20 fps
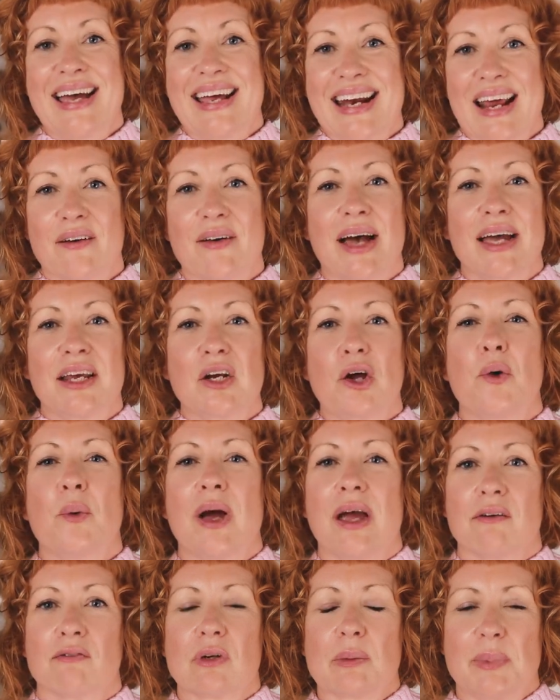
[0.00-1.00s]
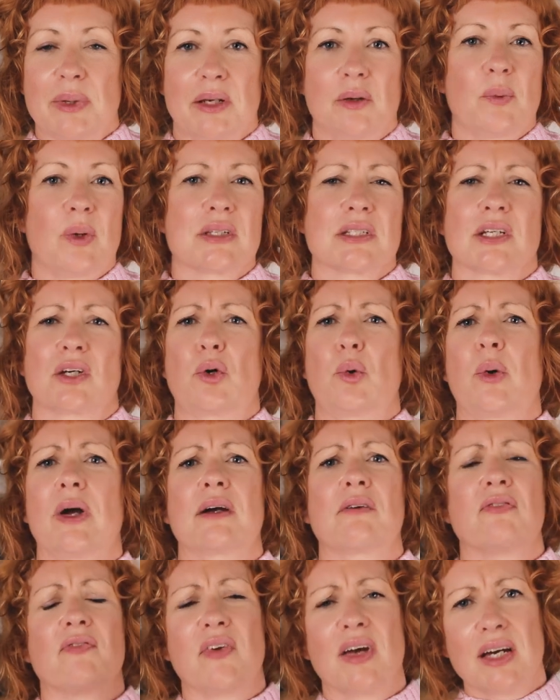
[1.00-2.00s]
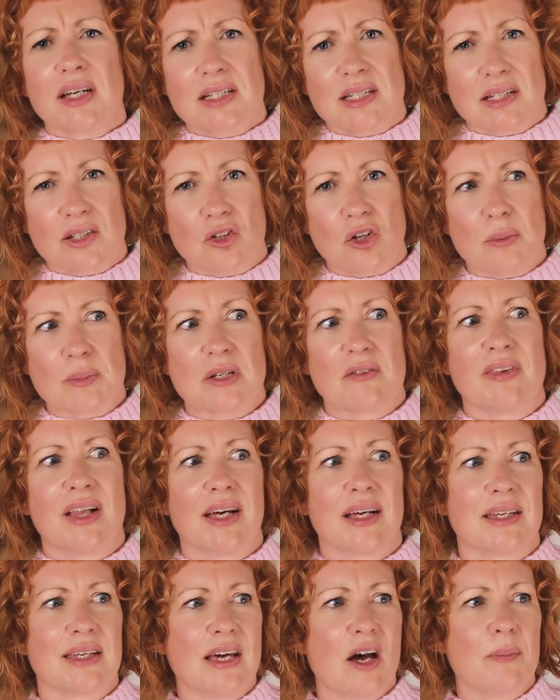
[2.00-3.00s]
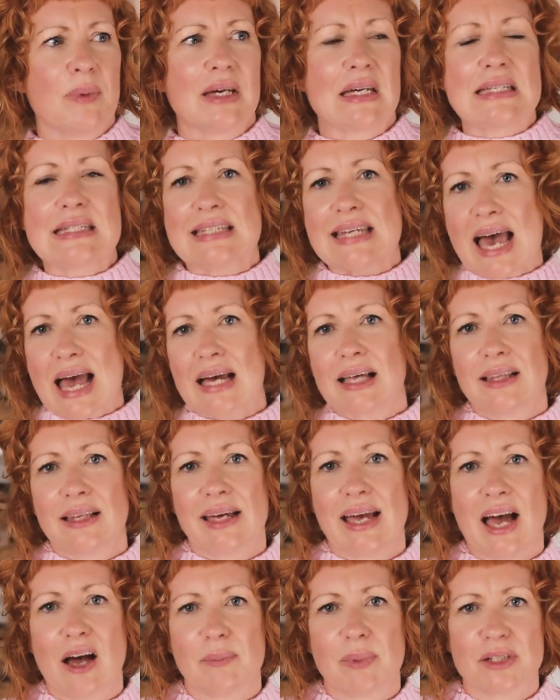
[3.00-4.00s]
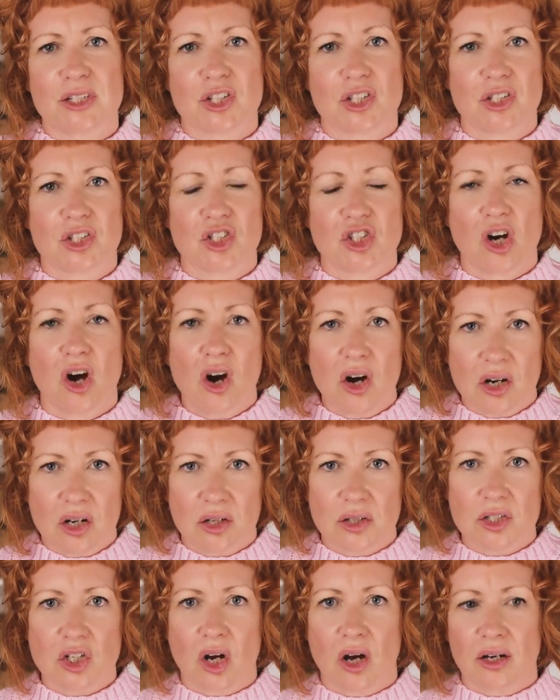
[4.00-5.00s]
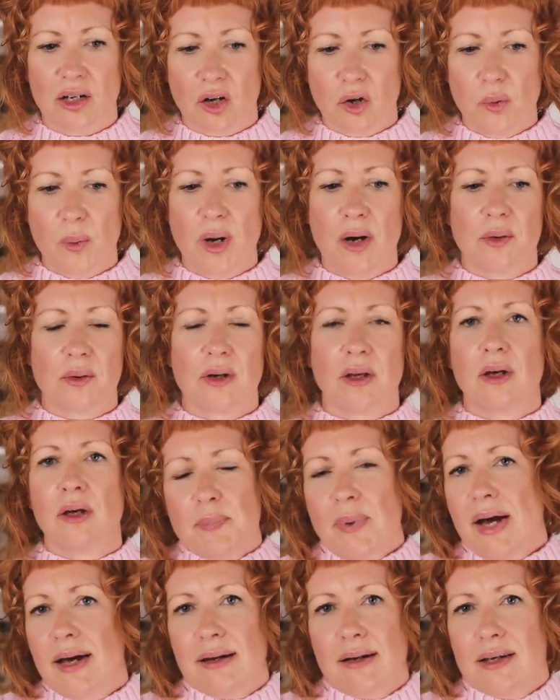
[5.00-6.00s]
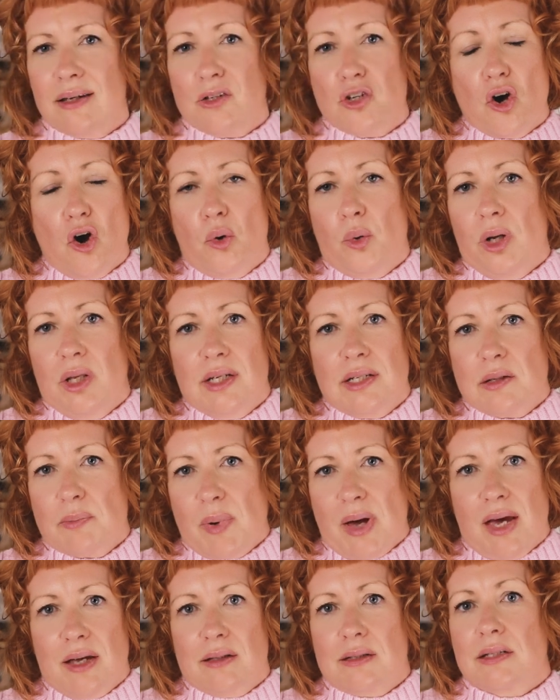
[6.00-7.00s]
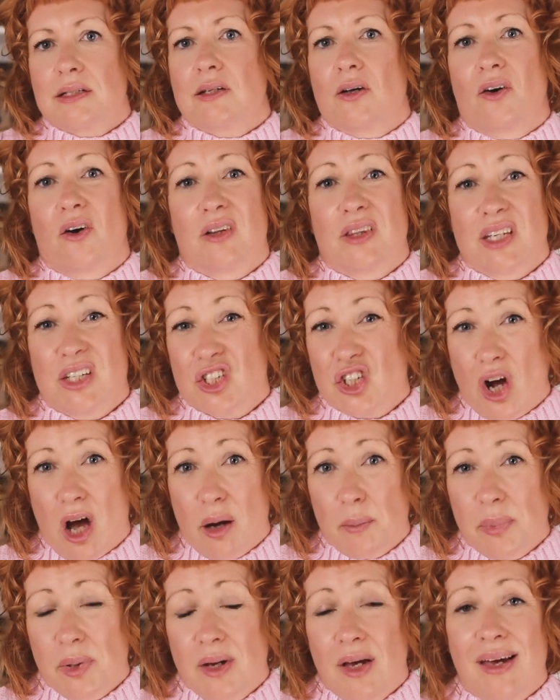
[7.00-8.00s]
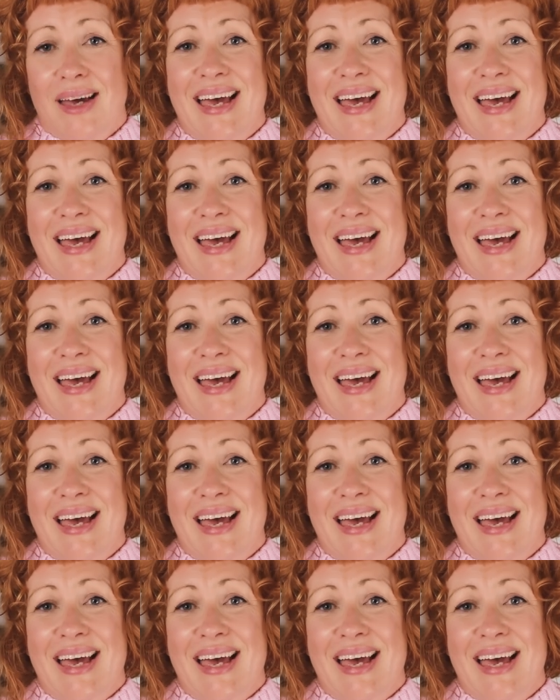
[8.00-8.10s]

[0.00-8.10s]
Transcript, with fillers: Now, I know everybody wants a quick fix in terms of like, tell me exactly how much to charge on a quote, but it totally depends on the job.